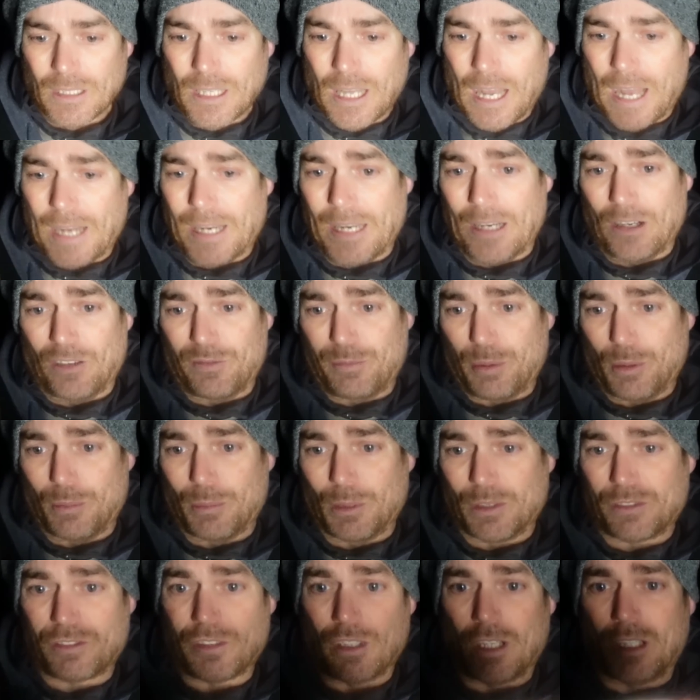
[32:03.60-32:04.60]
And then I've put
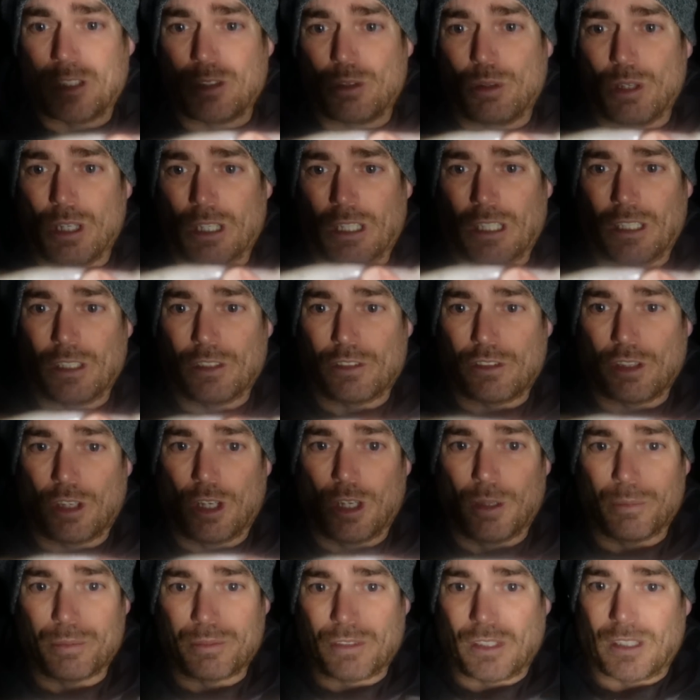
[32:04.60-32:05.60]
my circle hook at the
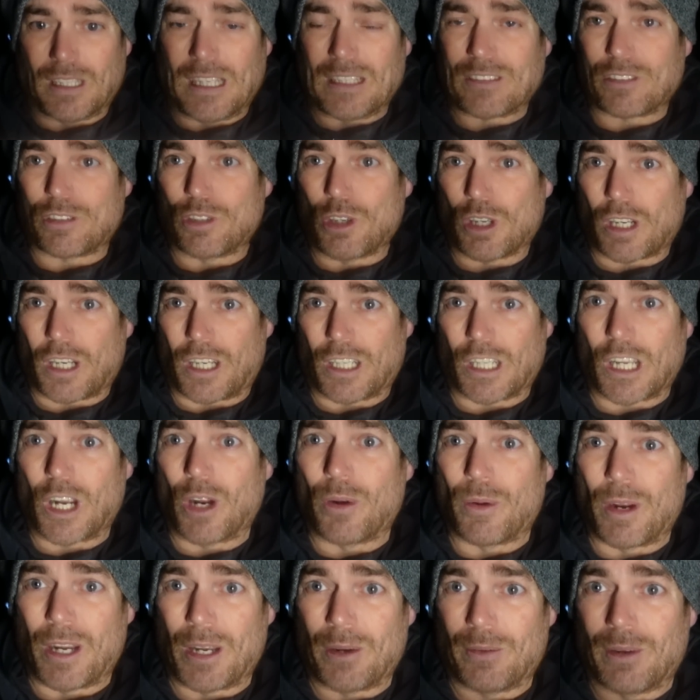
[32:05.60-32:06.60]
top. So that's not going to
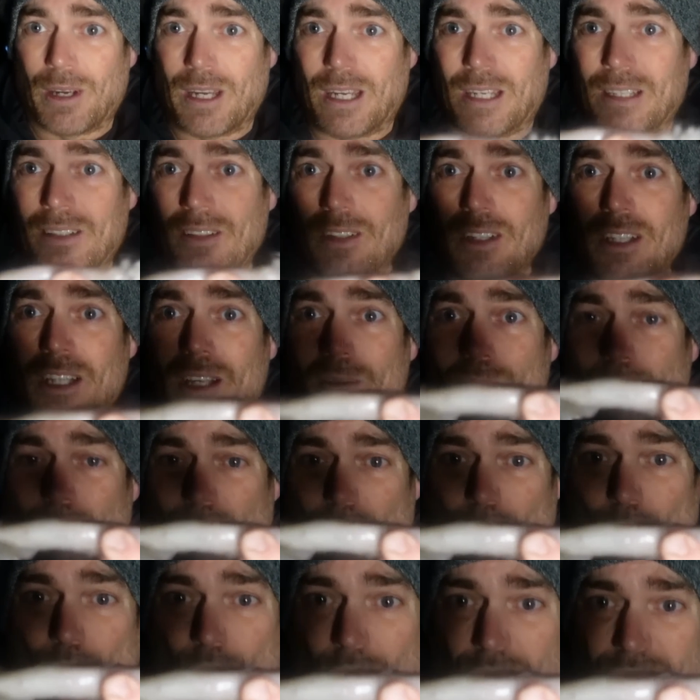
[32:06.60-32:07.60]
go anywhere, but
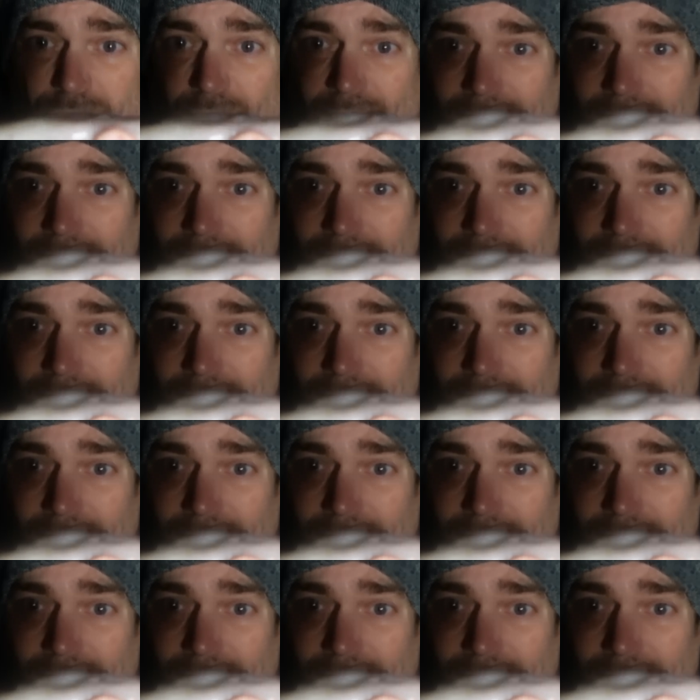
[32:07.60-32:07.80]
it looks a